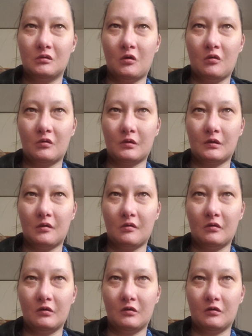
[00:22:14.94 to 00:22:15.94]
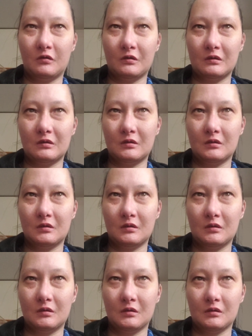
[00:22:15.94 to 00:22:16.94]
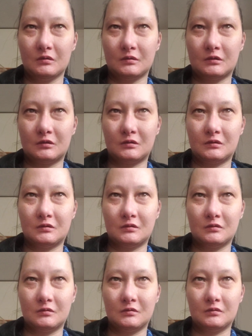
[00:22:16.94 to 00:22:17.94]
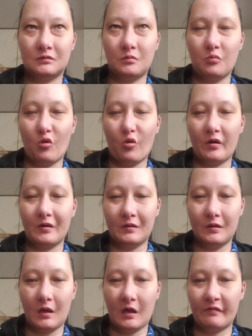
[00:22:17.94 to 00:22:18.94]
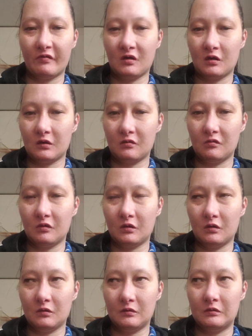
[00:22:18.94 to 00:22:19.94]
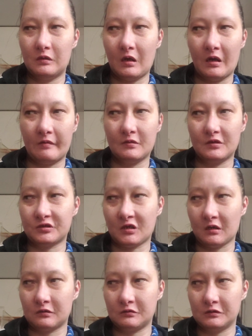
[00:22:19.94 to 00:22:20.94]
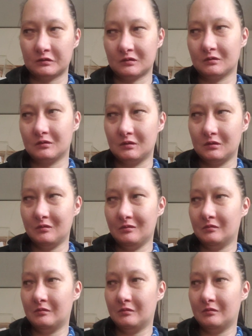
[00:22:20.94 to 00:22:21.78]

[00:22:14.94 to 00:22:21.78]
coconut oil is more than avocado oil. I haven't checked recently.